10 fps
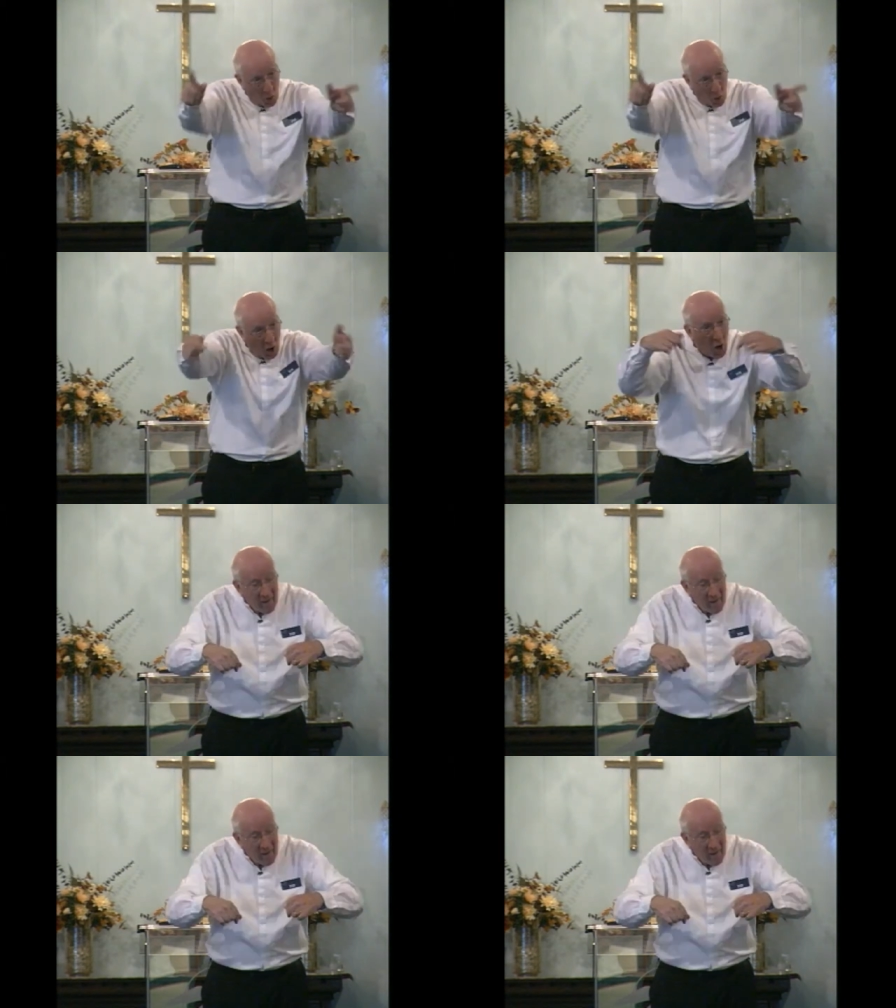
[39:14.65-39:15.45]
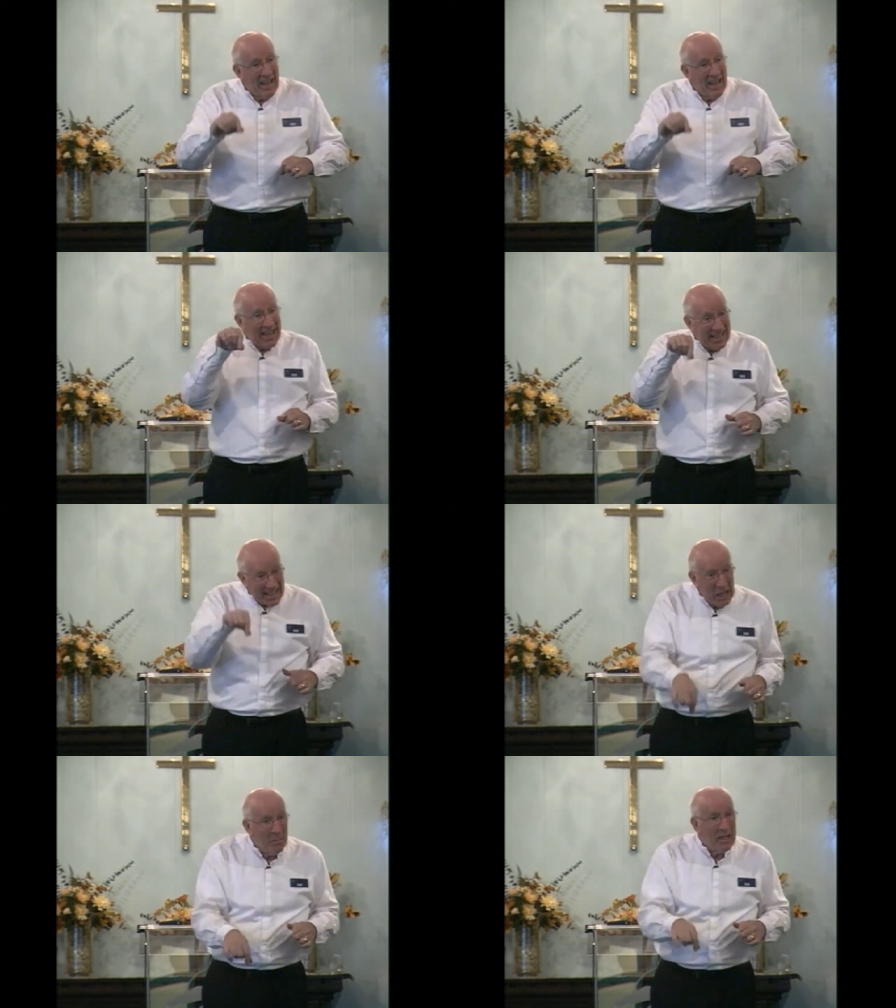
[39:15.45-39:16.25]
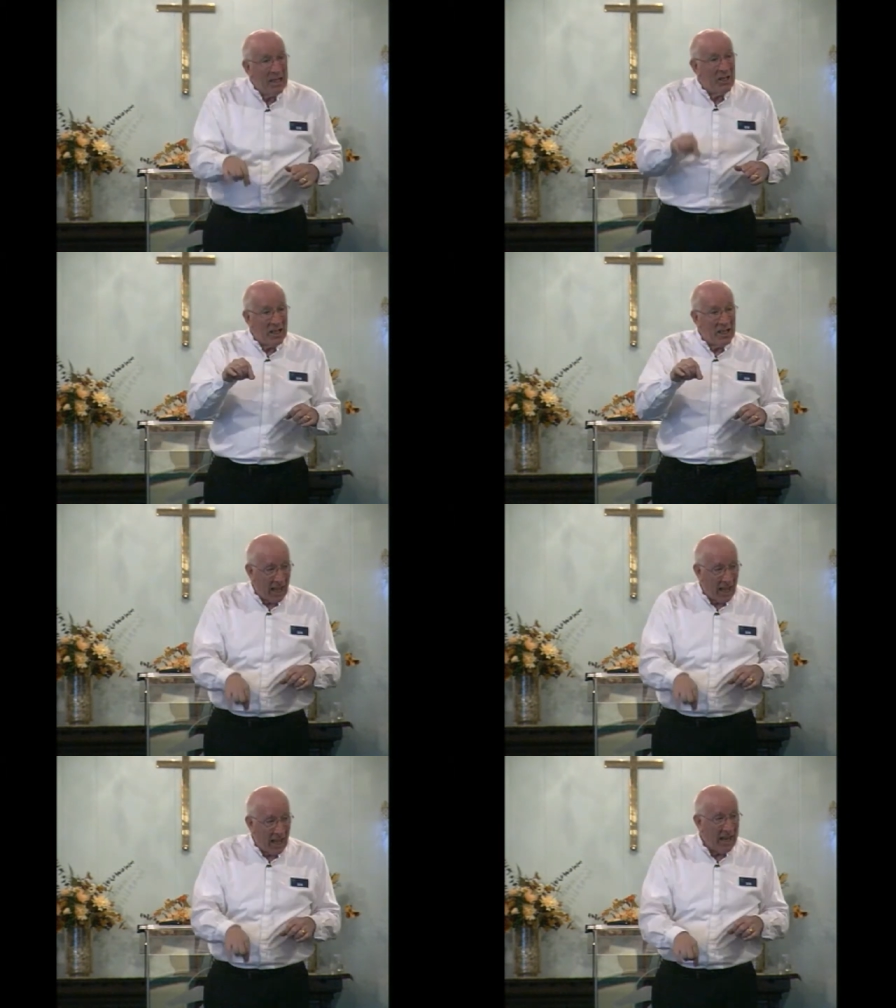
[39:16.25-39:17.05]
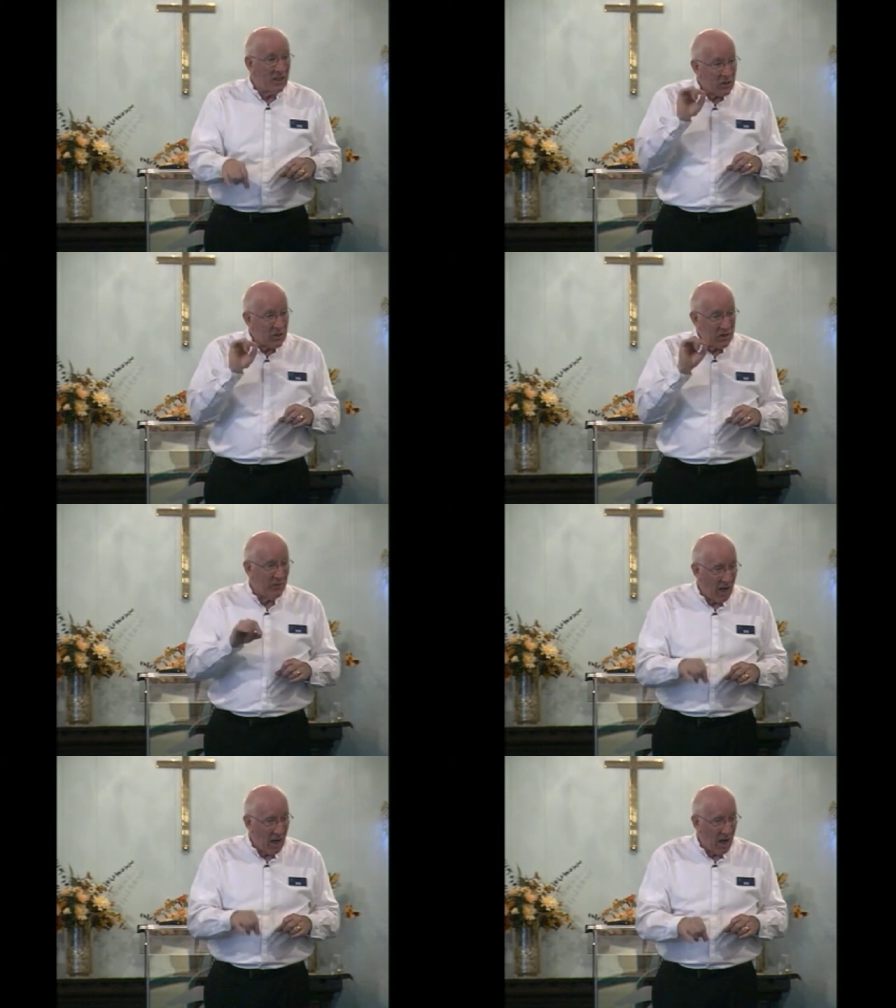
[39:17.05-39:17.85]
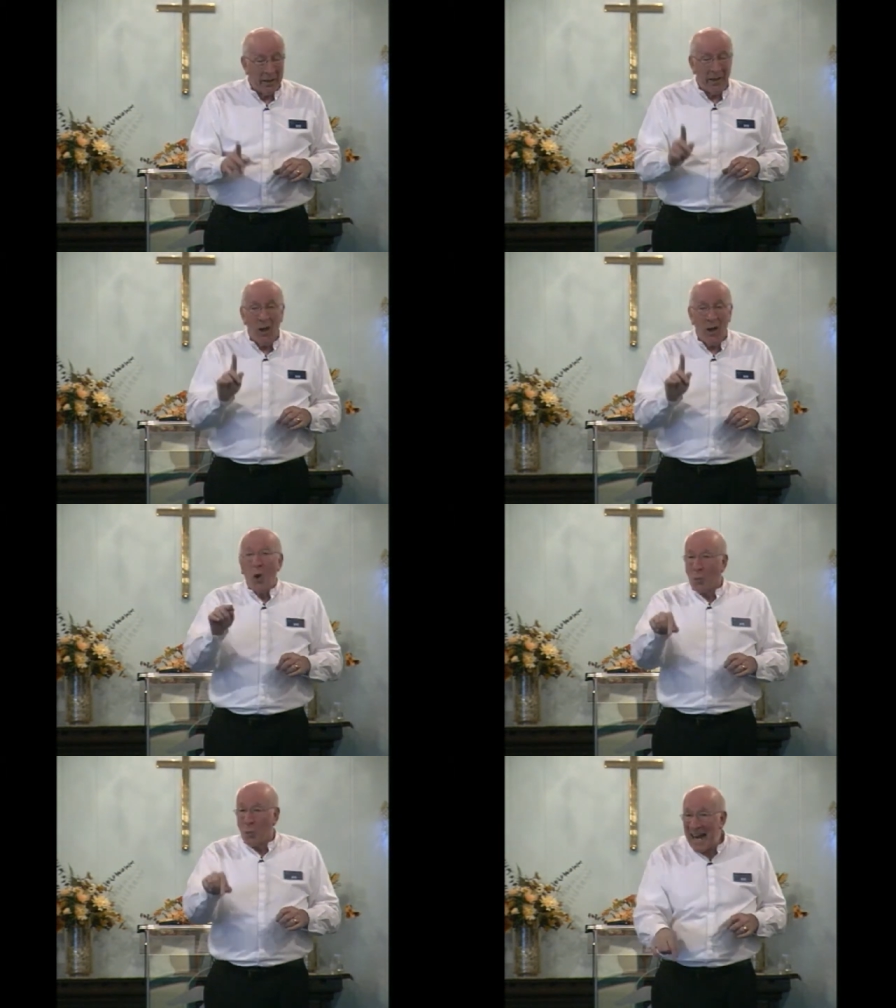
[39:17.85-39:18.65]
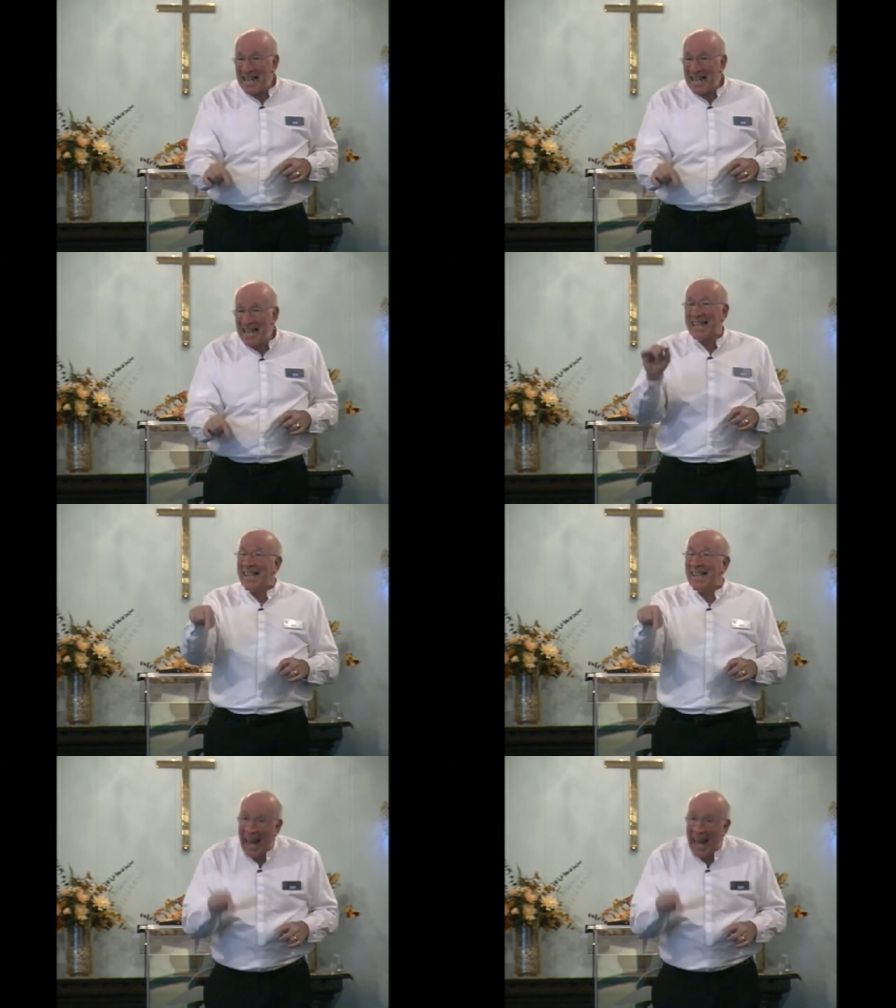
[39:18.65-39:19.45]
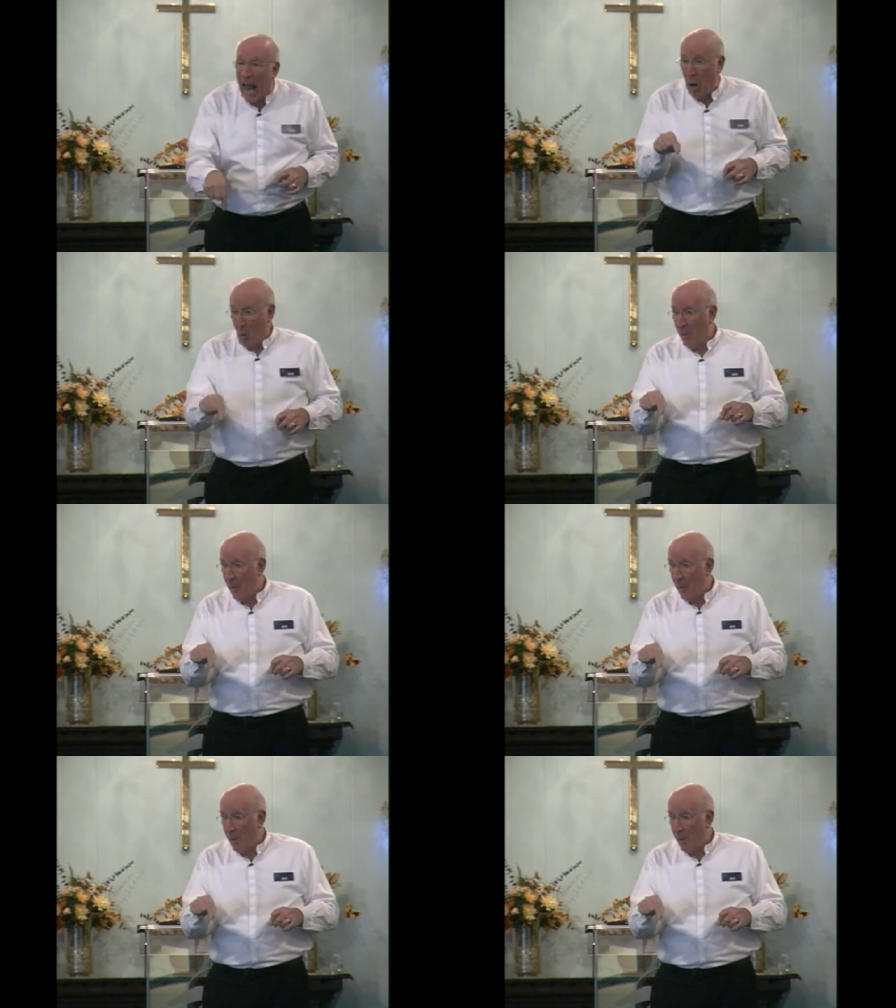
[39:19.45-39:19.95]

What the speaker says: You are in the image and likeness of God. Right now.